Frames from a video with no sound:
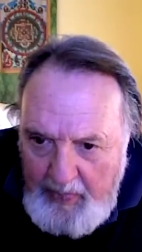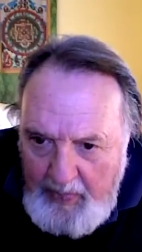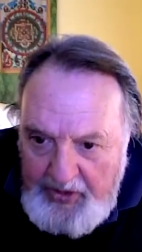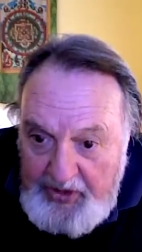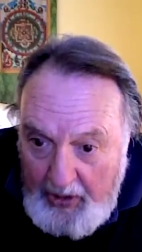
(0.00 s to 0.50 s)

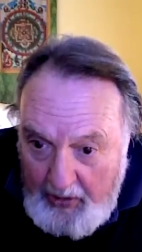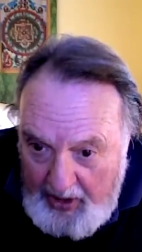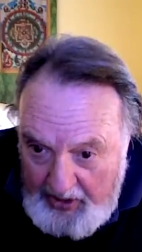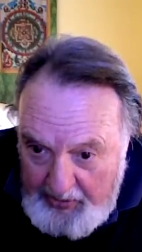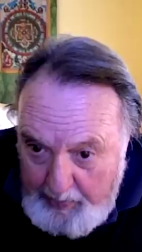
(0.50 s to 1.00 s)

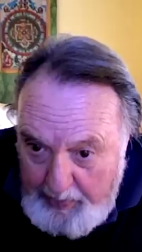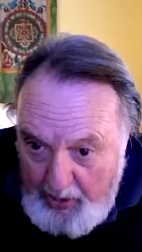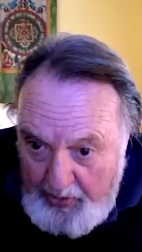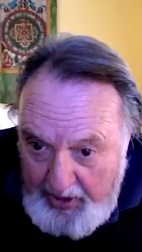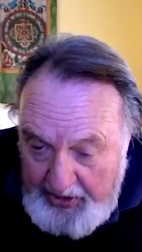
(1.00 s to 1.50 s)
series,
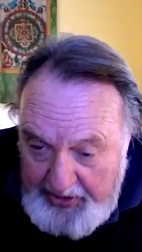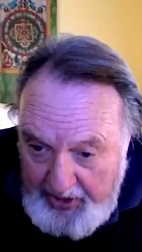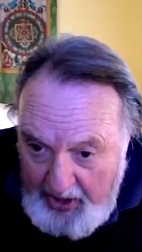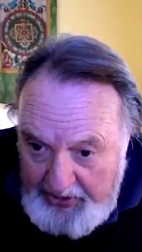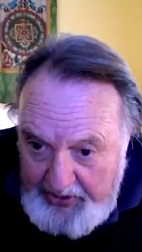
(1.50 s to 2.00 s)
both
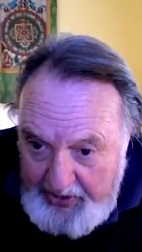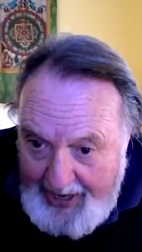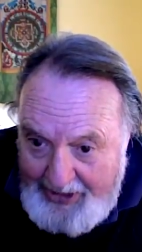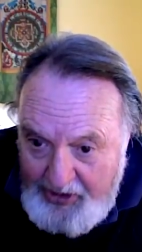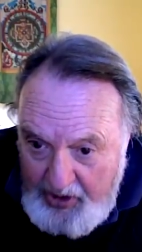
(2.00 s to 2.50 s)
adult
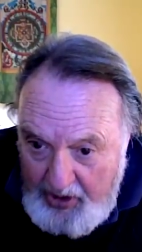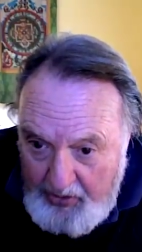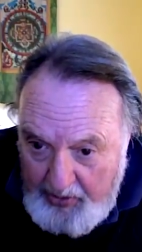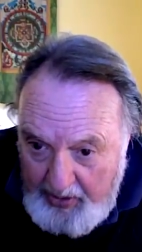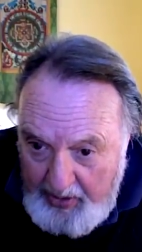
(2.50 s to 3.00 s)
and
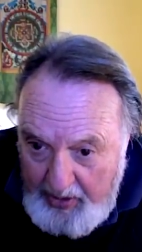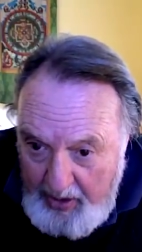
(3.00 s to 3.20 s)
children.